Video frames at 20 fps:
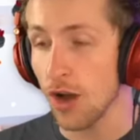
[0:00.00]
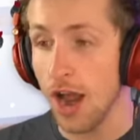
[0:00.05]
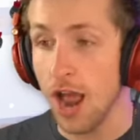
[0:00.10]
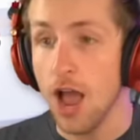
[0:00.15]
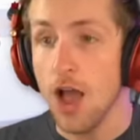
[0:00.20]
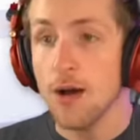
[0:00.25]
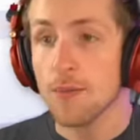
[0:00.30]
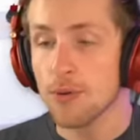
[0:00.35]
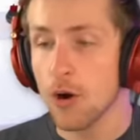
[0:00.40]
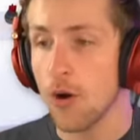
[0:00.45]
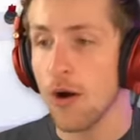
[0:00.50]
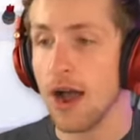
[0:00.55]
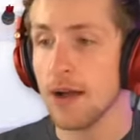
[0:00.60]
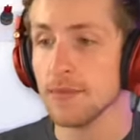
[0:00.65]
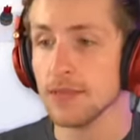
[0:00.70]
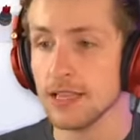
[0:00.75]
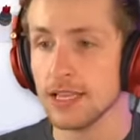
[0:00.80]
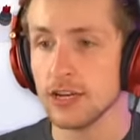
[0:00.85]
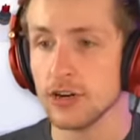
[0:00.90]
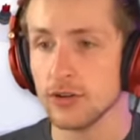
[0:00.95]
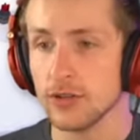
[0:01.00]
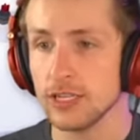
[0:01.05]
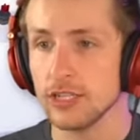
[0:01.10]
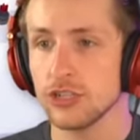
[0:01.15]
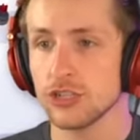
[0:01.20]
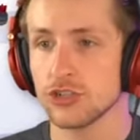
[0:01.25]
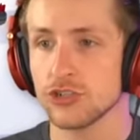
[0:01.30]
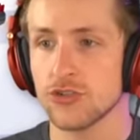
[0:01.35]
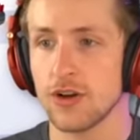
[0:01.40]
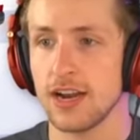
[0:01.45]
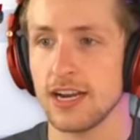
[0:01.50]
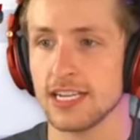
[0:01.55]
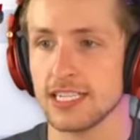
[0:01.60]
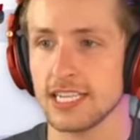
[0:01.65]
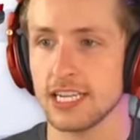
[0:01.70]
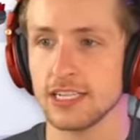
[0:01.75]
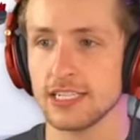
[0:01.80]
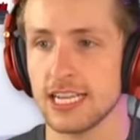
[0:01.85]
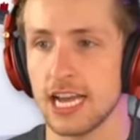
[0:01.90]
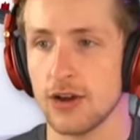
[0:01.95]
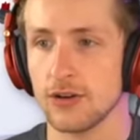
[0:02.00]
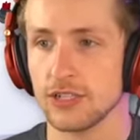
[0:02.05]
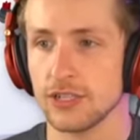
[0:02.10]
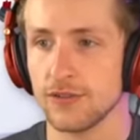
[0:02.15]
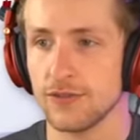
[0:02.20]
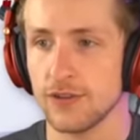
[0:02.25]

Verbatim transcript: I'm Bro, I'm literally just trying to sell towers to